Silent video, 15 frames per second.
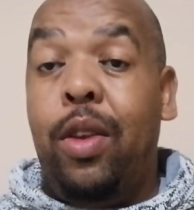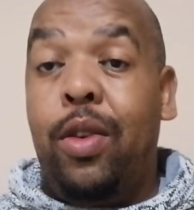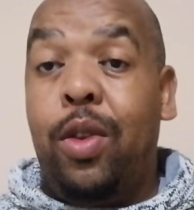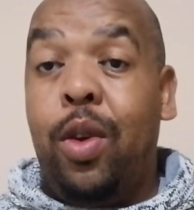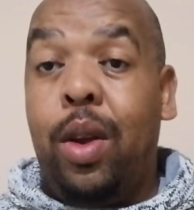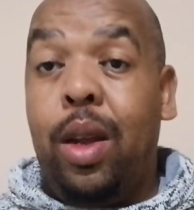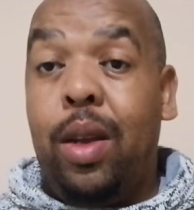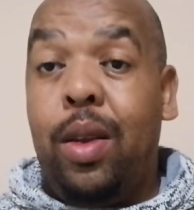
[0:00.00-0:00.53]

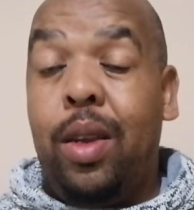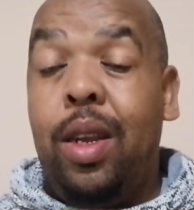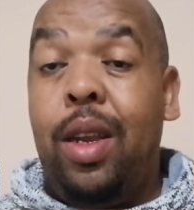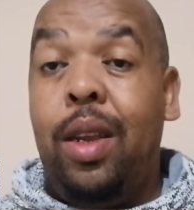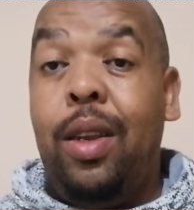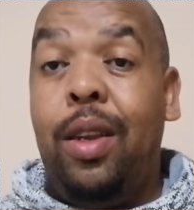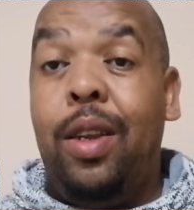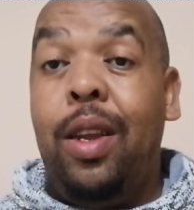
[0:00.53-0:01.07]
stock
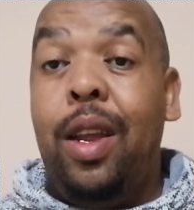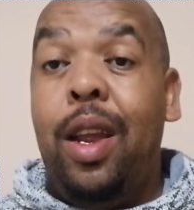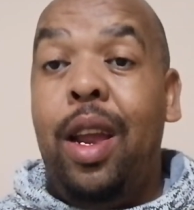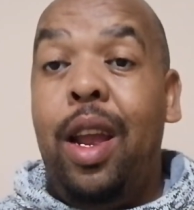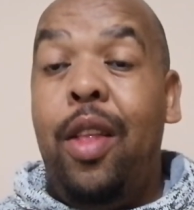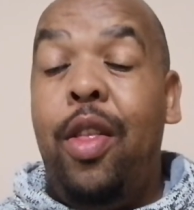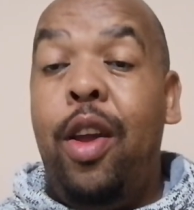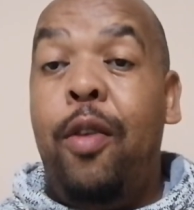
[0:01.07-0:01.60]
exchange,
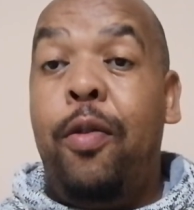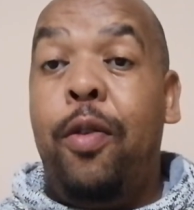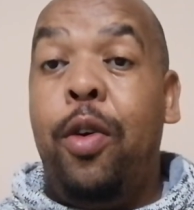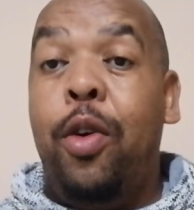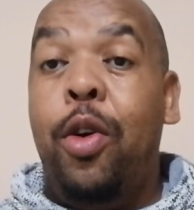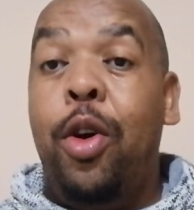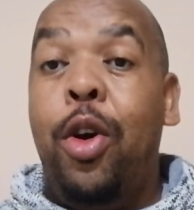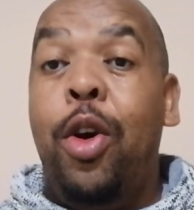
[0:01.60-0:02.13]
and
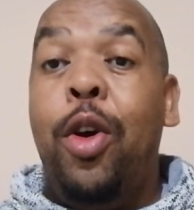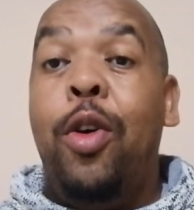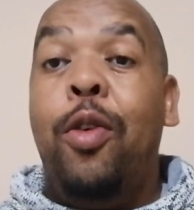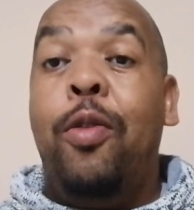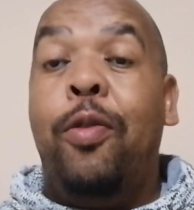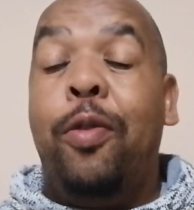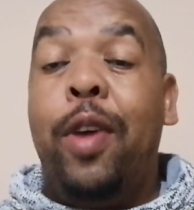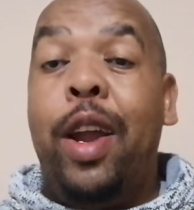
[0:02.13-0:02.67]
therefore
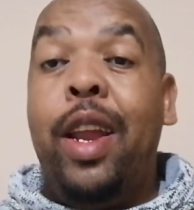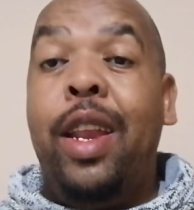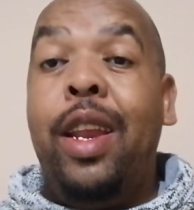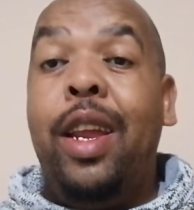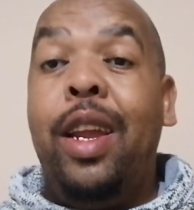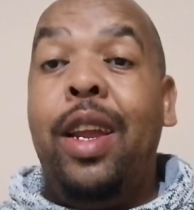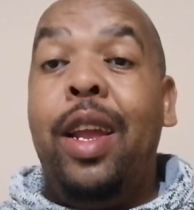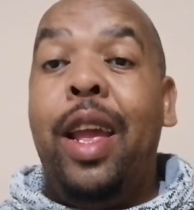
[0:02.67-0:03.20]

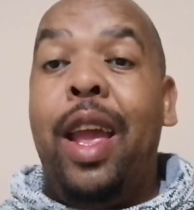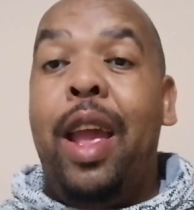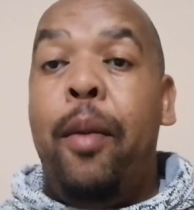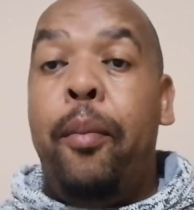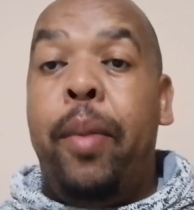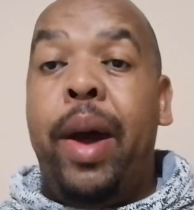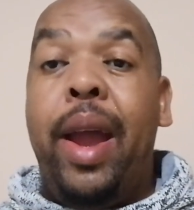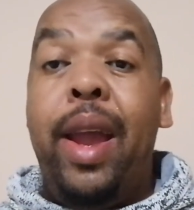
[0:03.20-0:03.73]
finding a
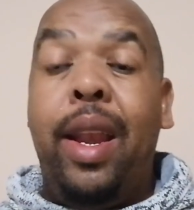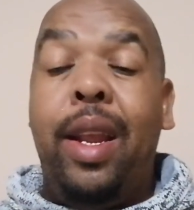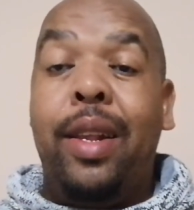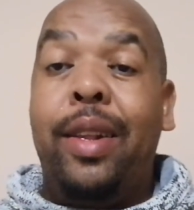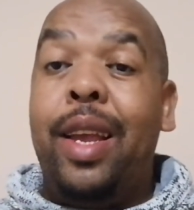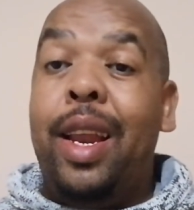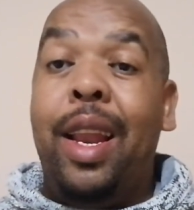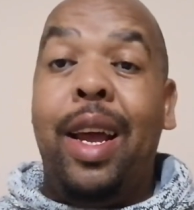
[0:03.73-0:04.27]
buyer and a
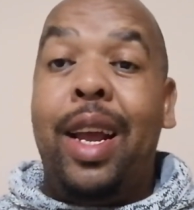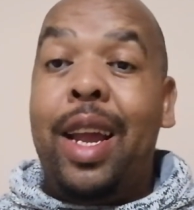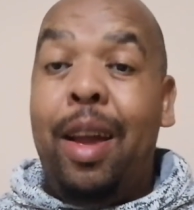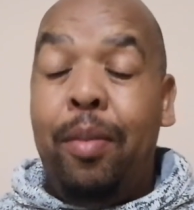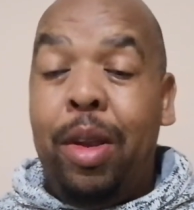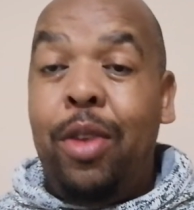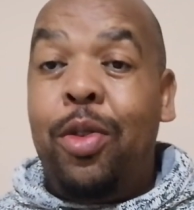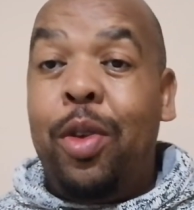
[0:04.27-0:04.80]
seller
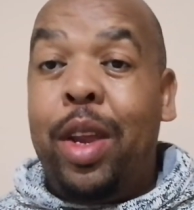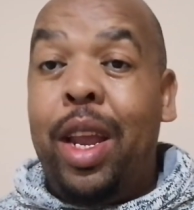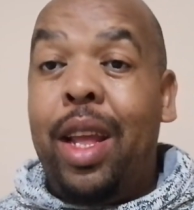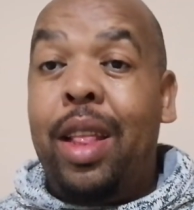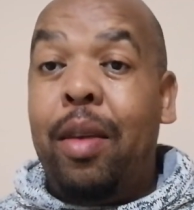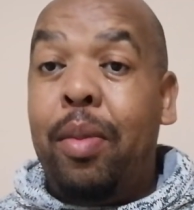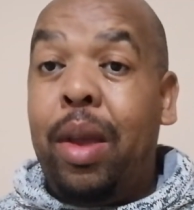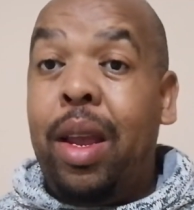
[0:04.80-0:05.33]
coming
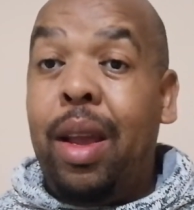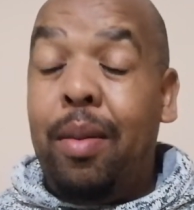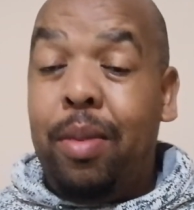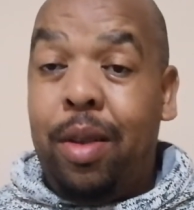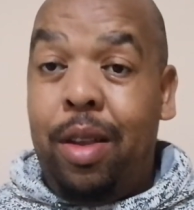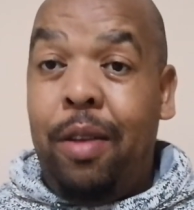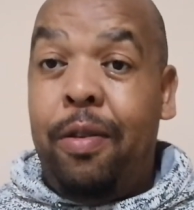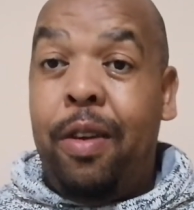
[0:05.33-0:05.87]
together
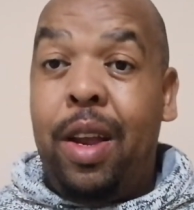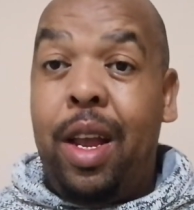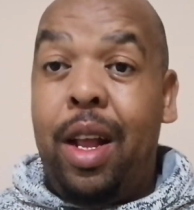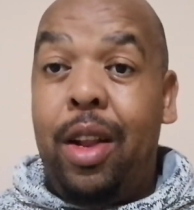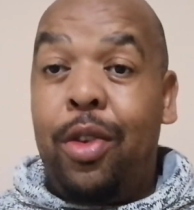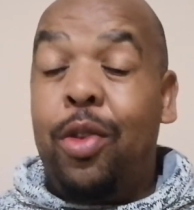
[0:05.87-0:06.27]
becomes difficult.